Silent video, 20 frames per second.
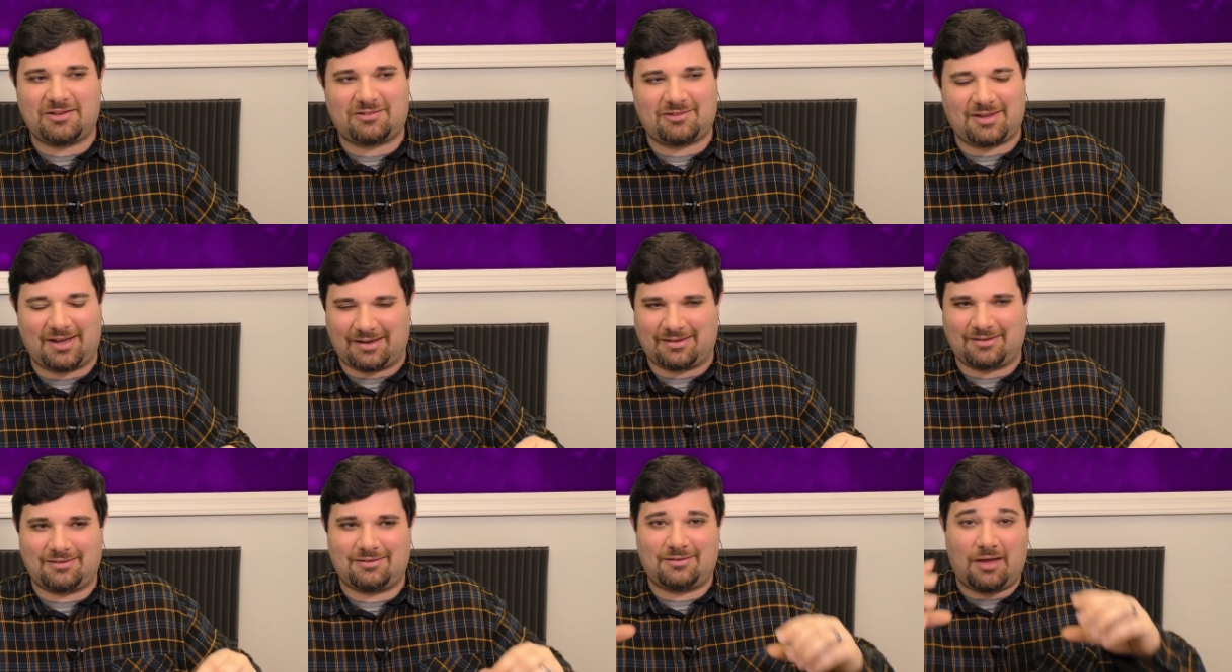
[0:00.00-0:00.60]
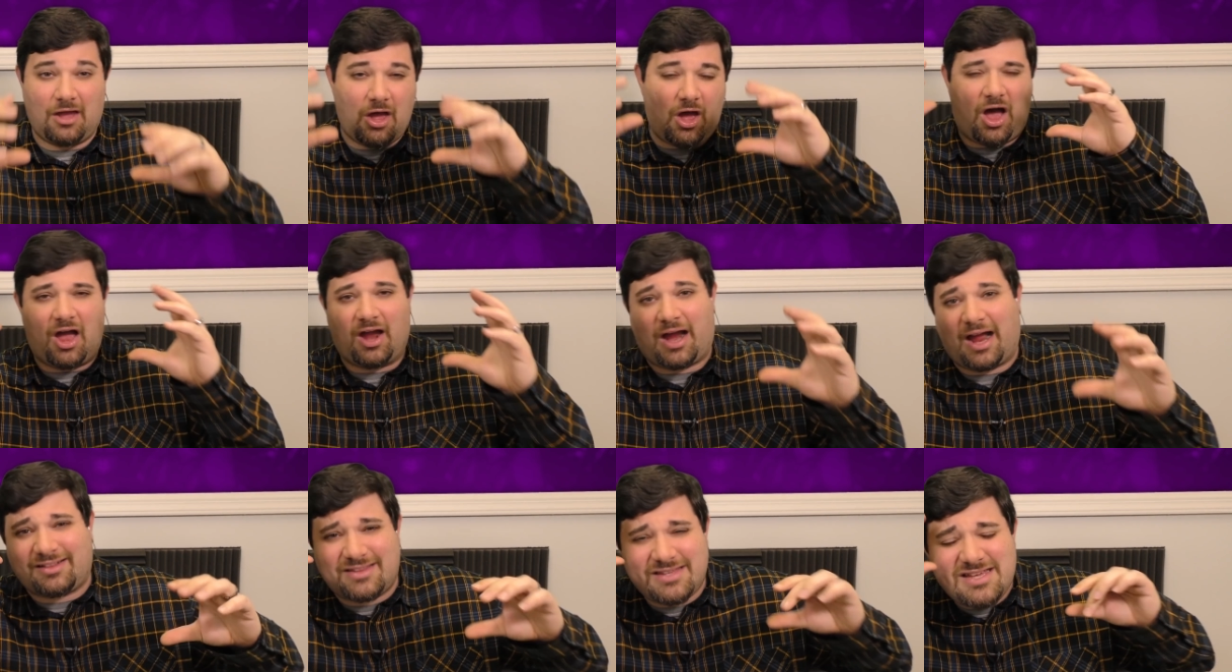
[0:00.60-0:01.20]
It's like I
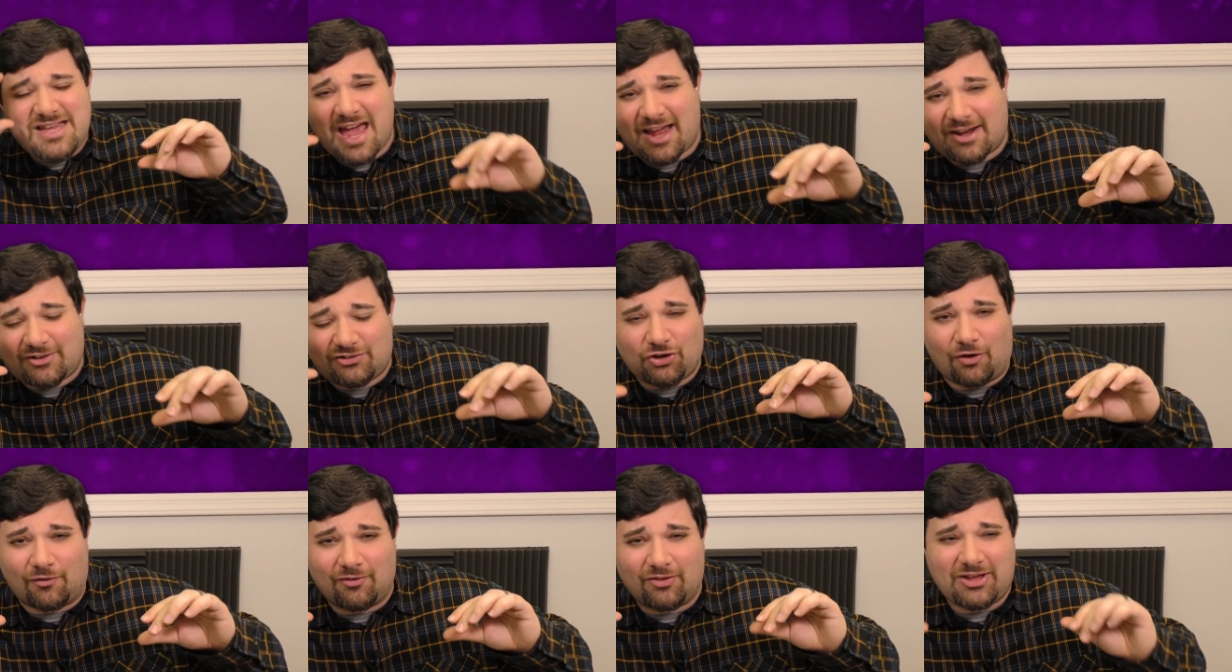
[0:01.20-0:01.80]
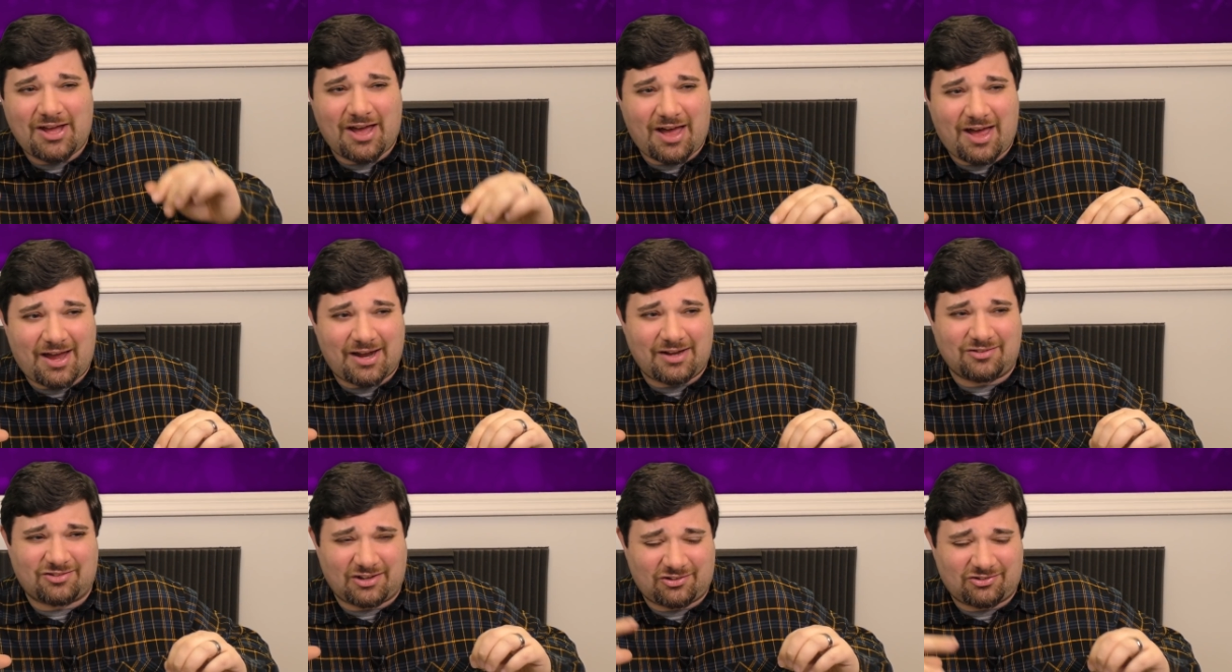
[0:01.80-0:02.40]
got the X over the
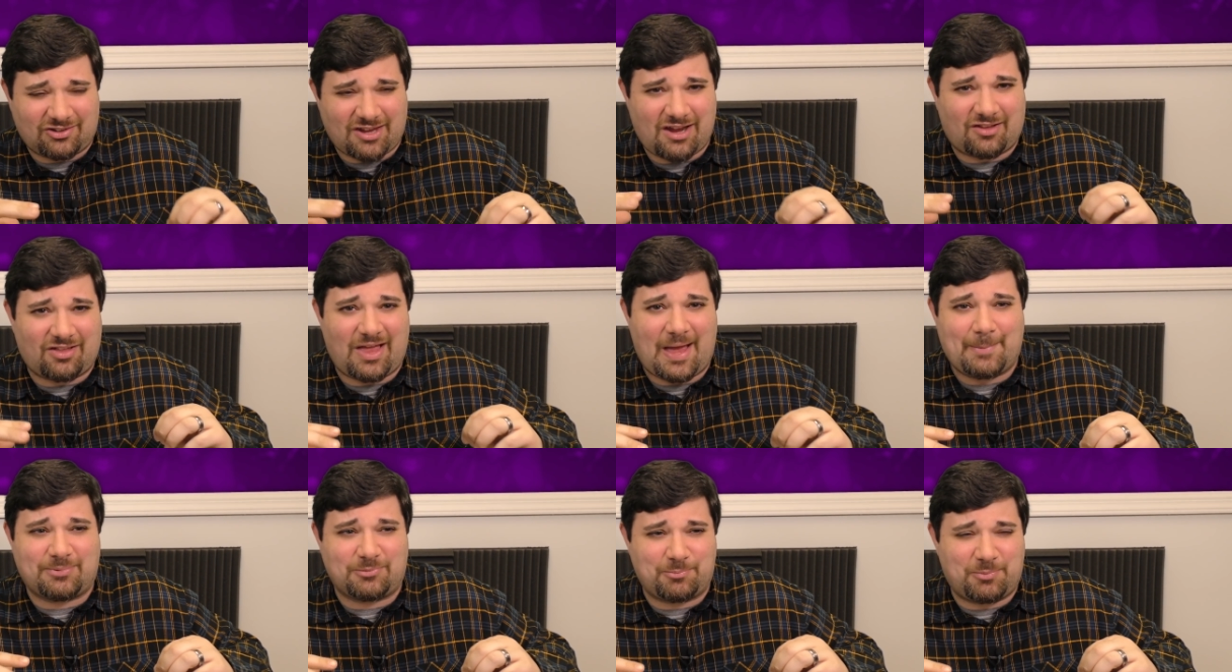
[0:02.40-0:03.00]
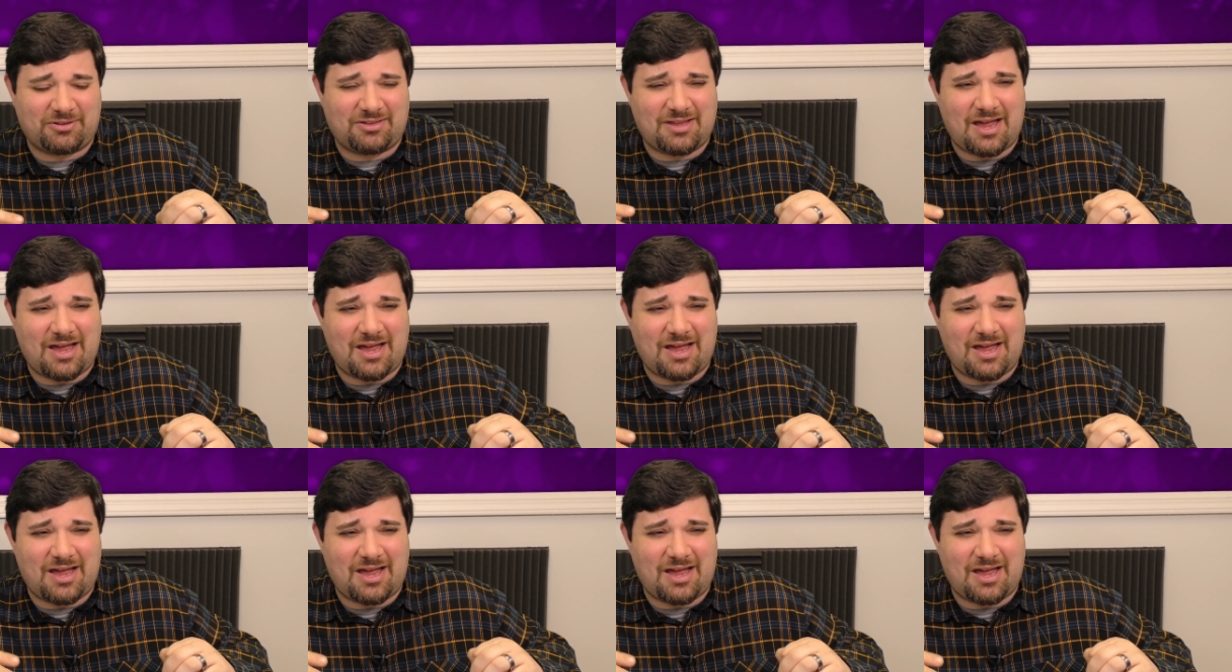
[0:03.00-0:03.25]
eyes like Cyclops, but